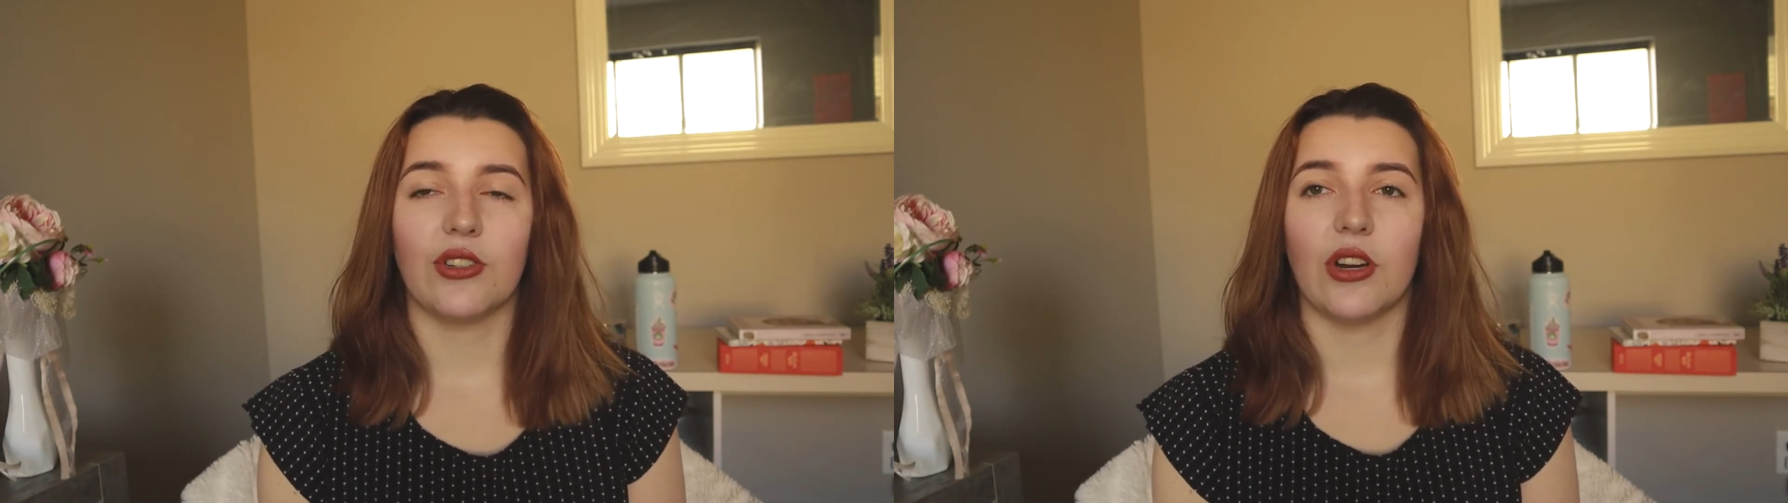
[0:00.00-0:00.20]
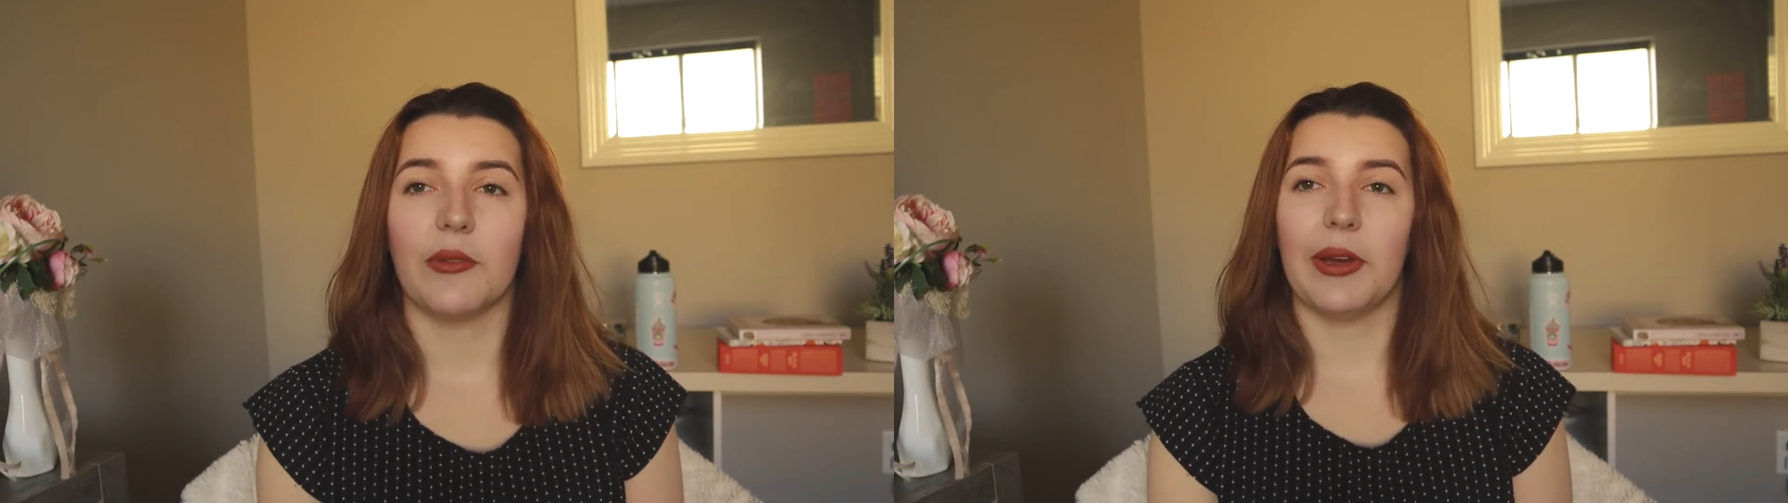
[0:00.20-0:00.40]

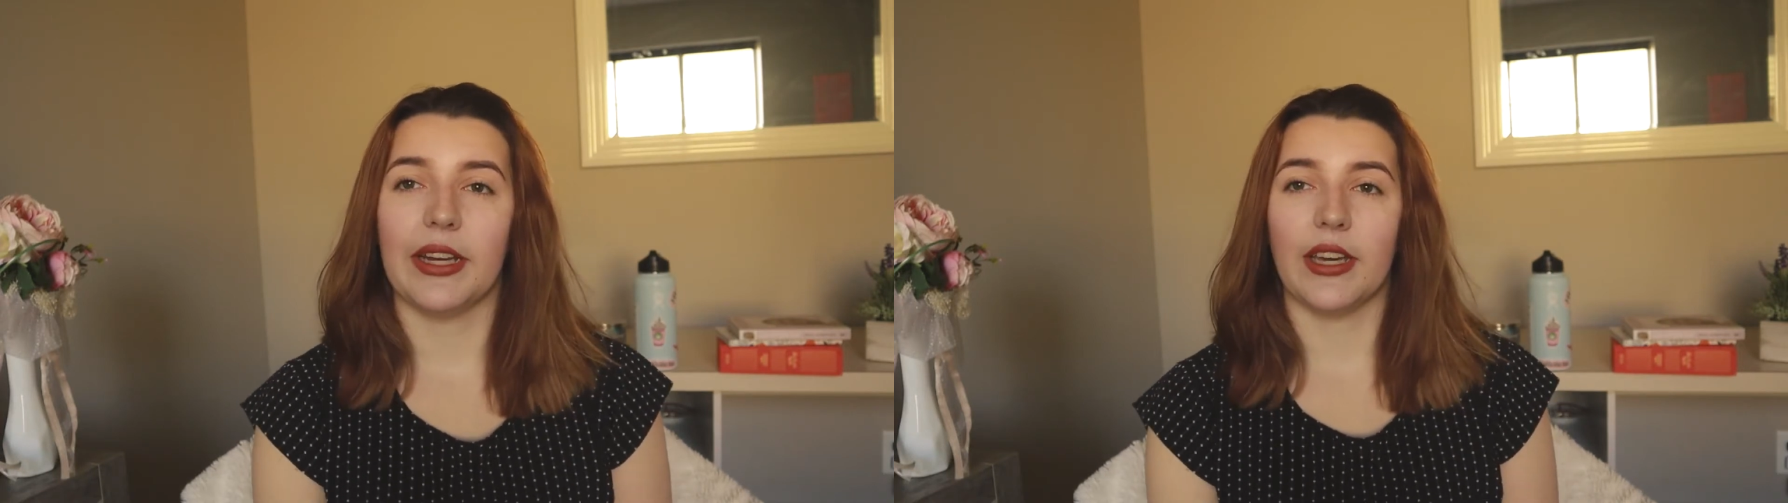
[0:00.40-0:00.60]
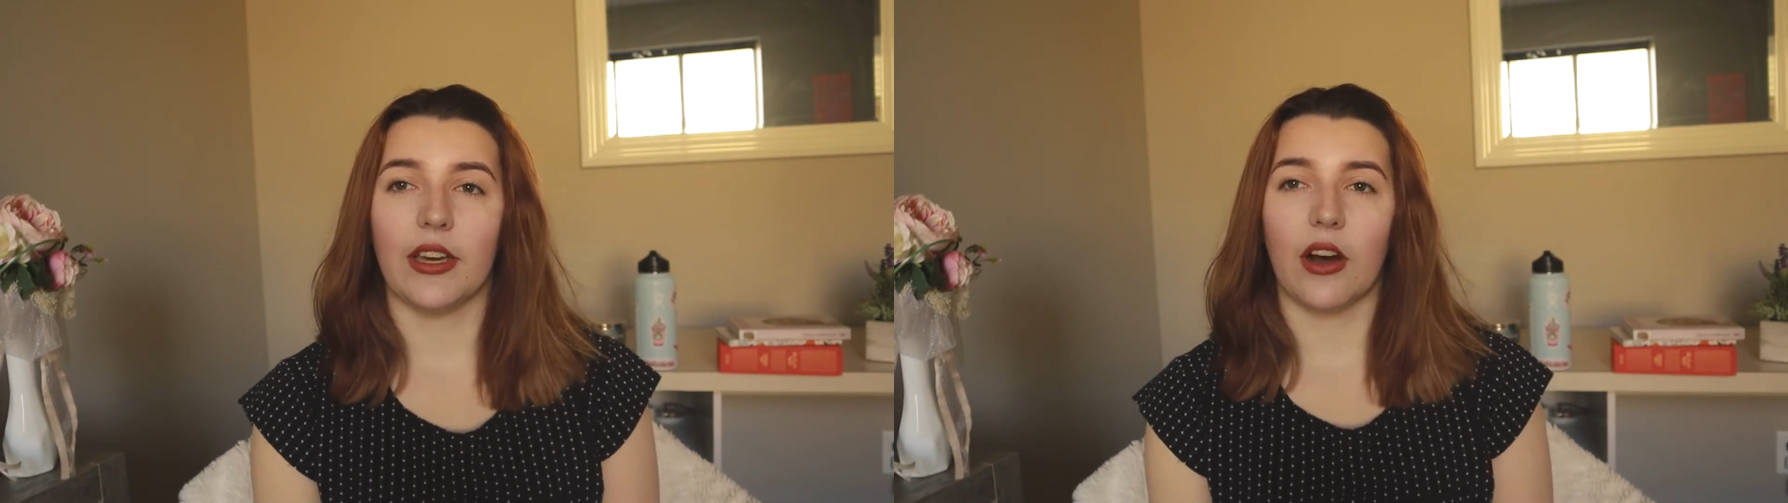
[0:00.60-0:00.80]
start my
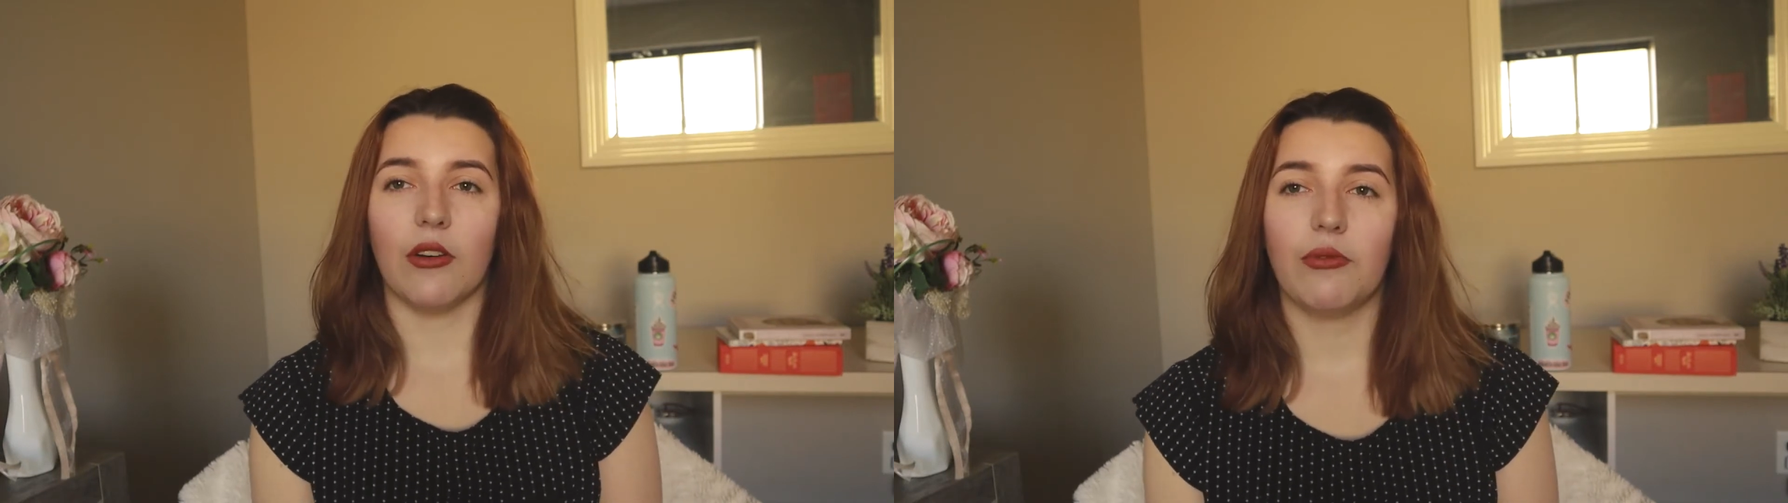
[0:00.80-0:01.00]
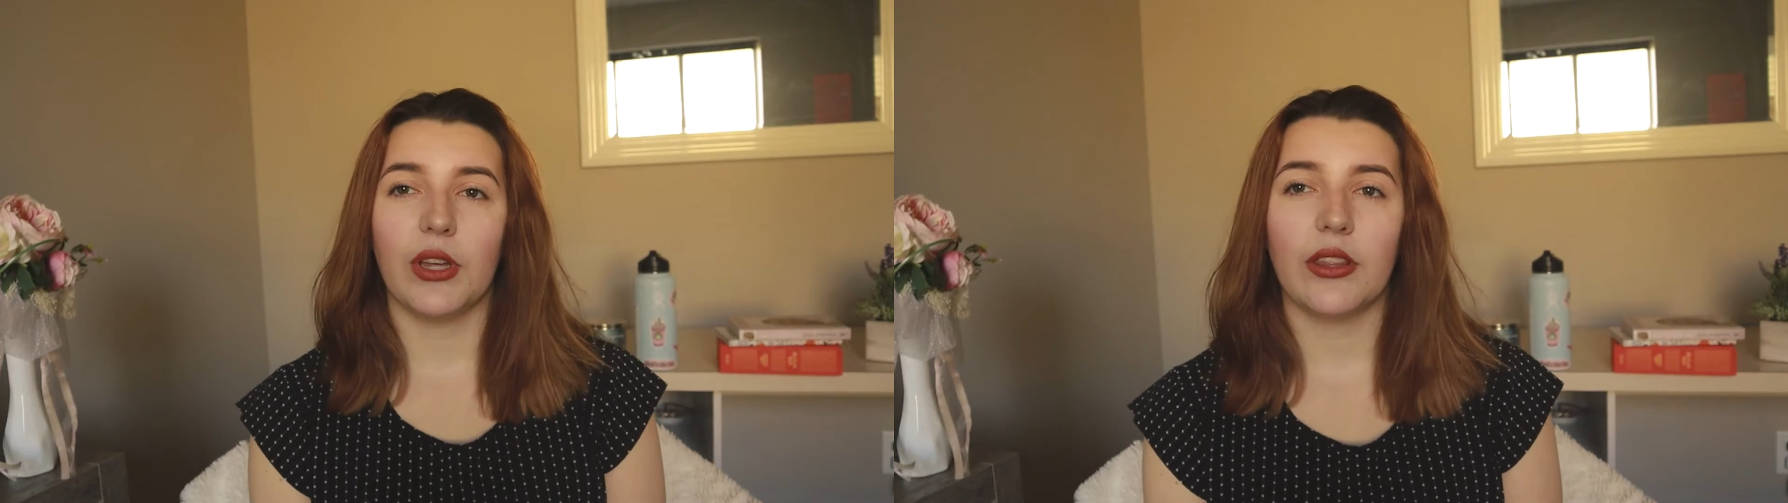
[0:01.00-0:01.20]
day
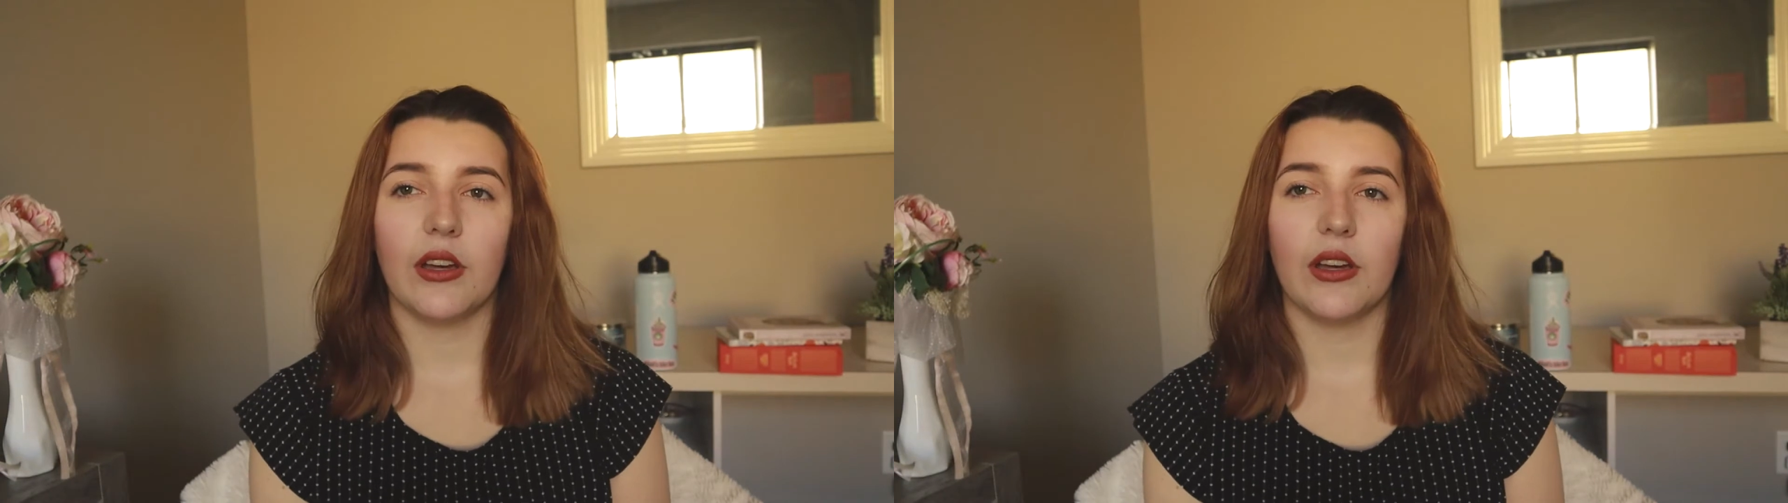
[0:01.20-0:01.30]
off with